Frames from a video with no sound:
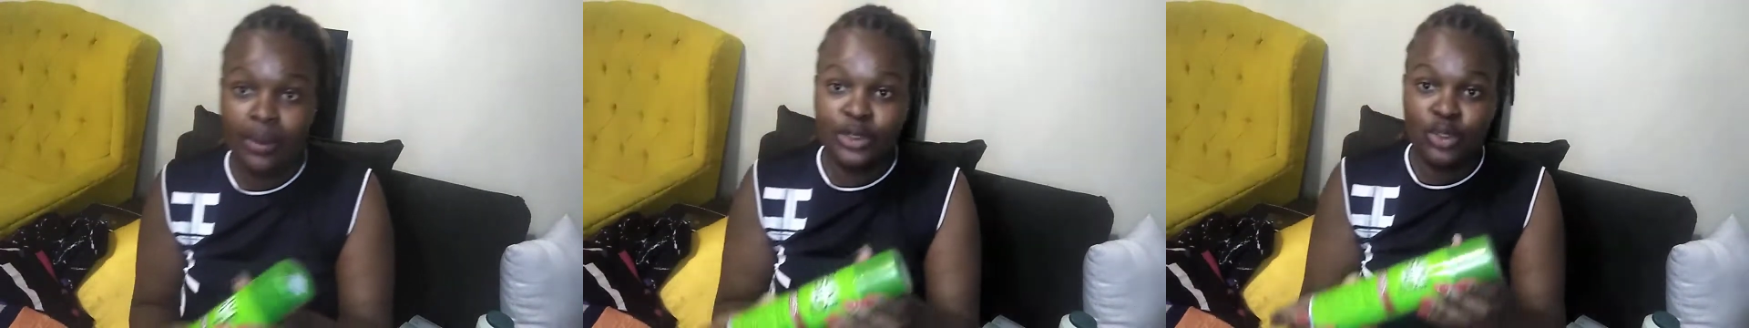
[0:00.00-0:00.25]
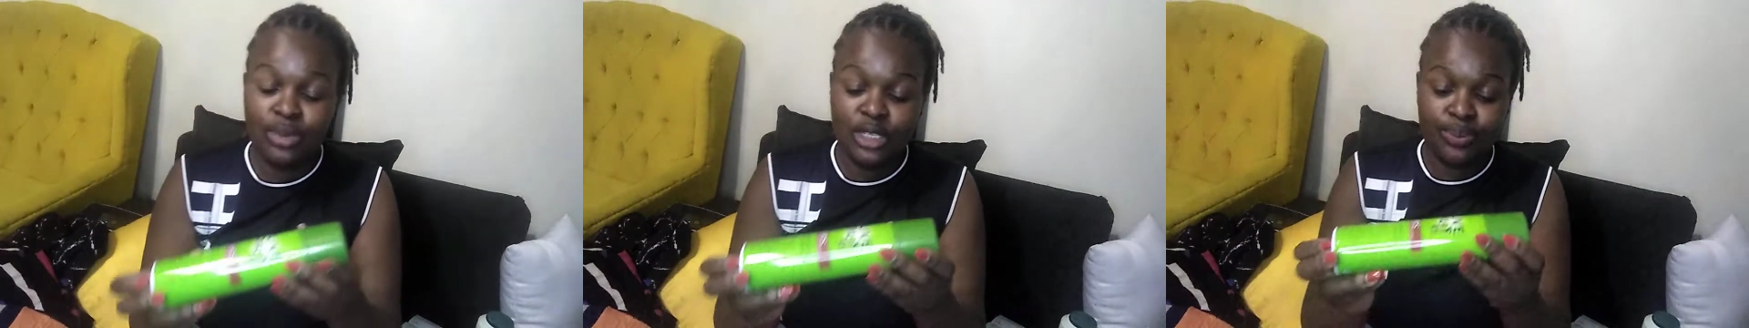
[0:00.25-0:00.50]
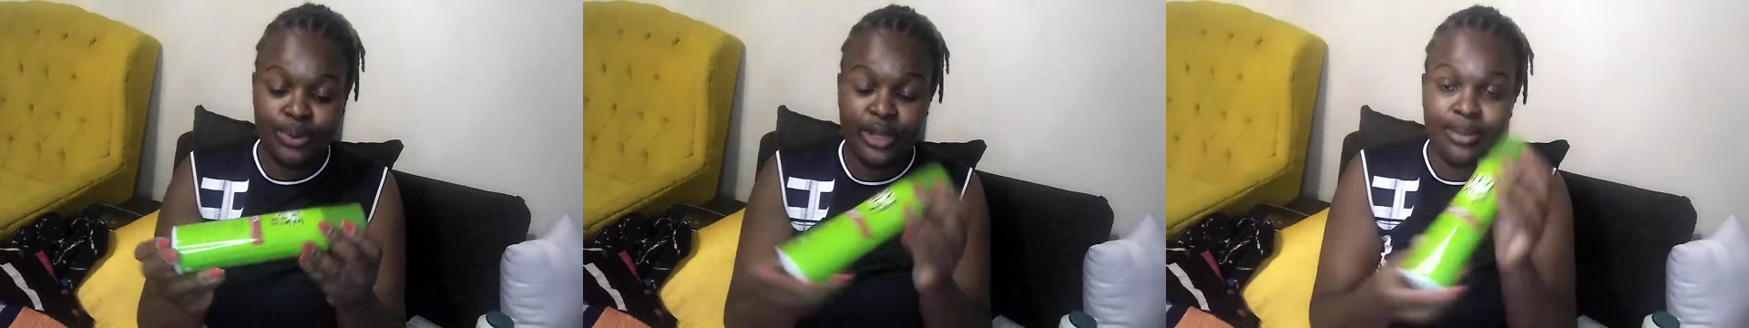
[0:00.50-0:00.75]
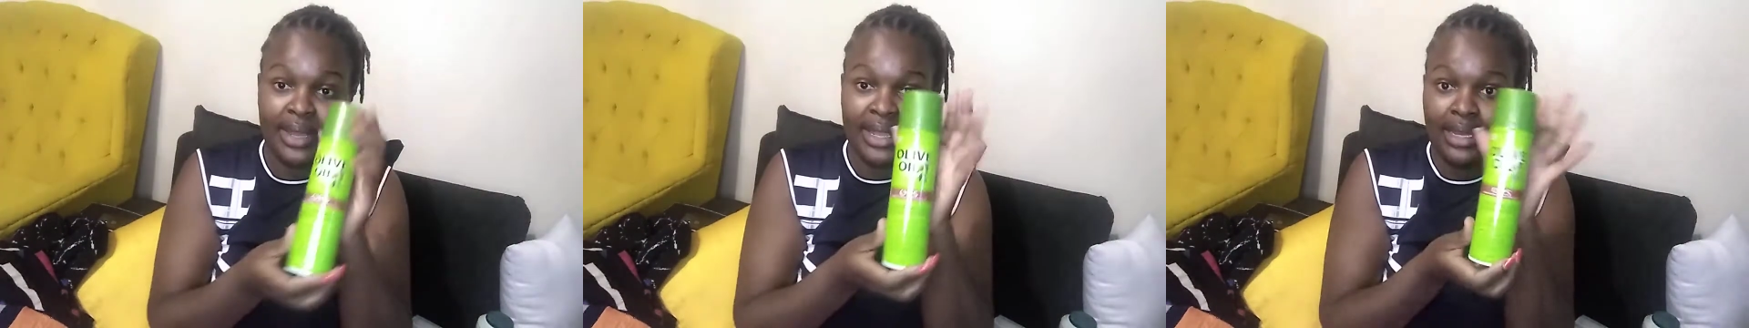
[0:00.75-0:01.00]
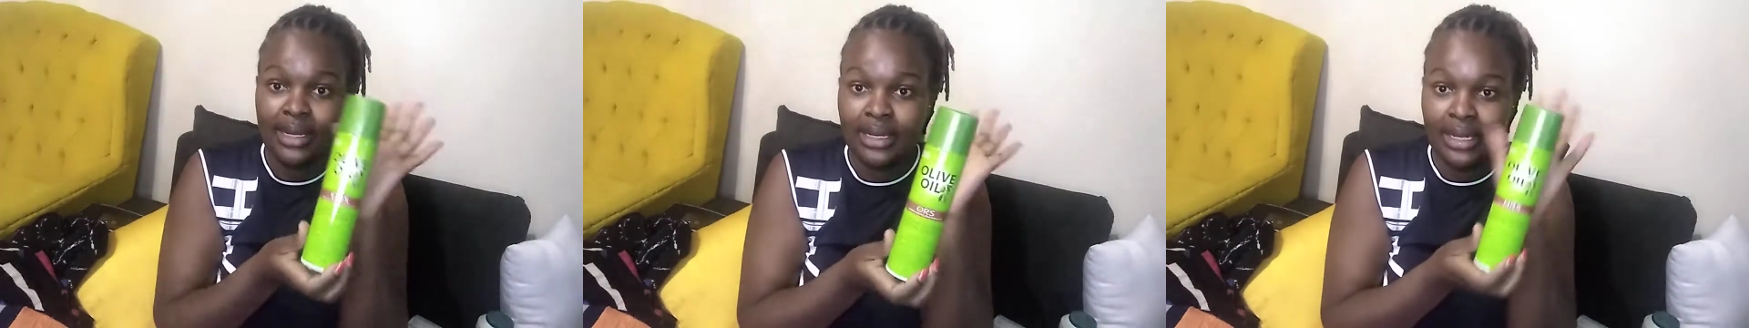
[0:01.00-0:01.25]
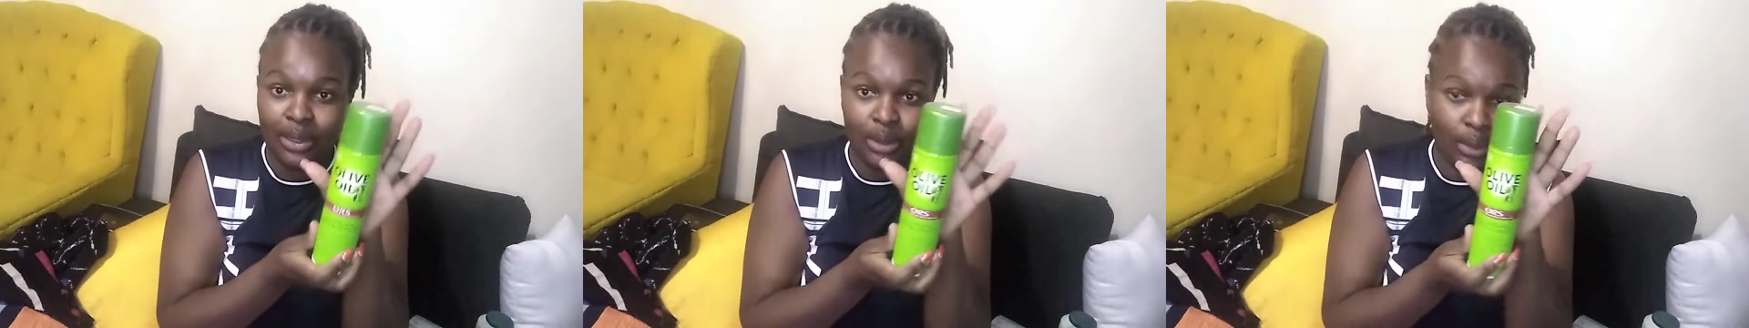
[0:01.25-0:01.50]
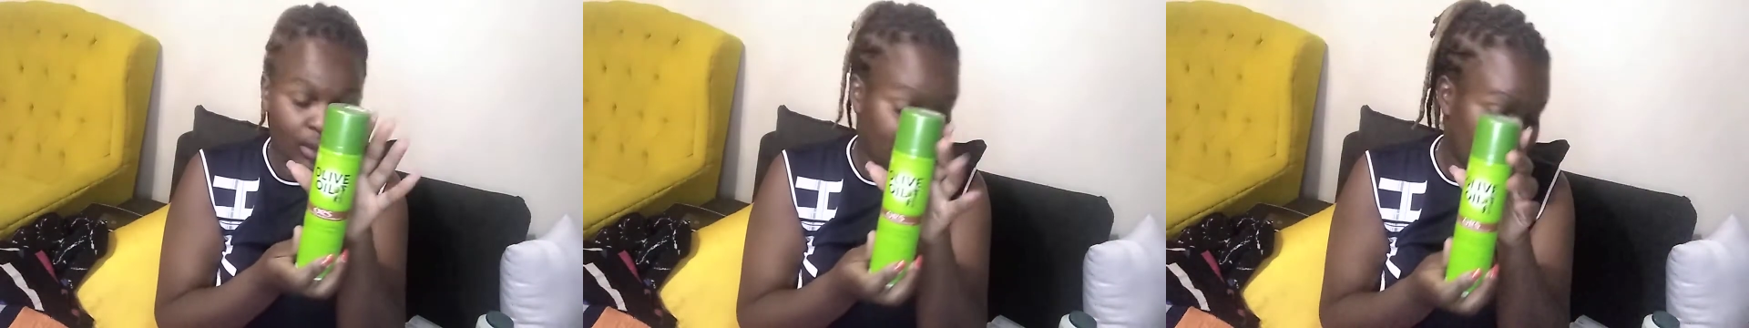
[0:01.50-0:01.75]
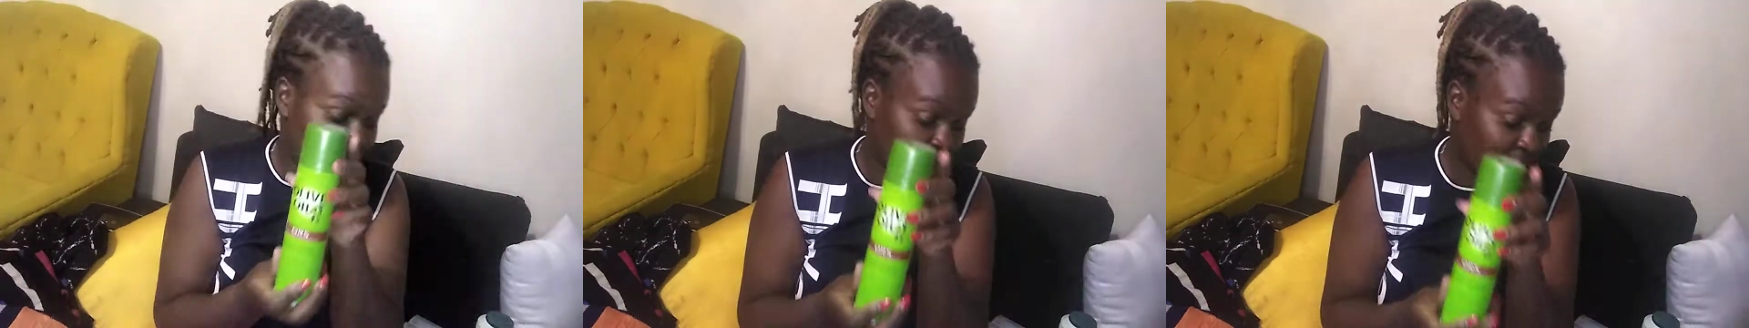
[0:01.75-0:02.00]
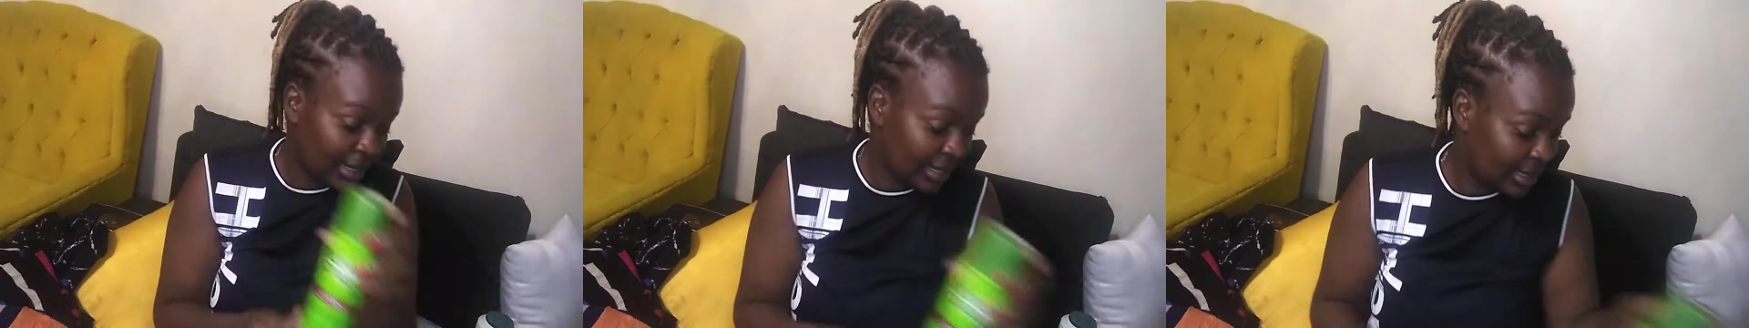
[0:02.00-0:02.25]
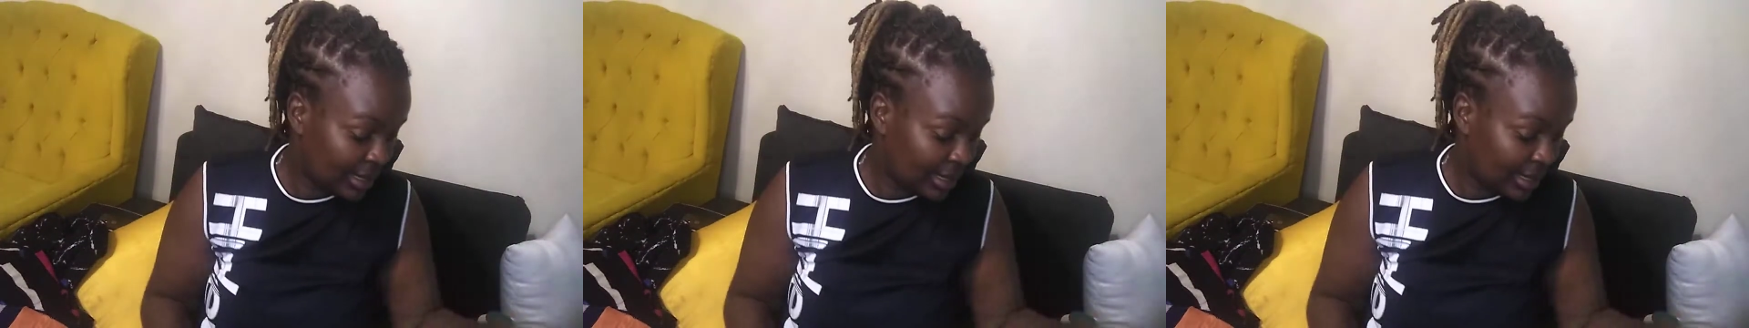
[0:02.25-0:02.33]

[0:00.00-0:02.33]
want to be spraying my hair, olive oil,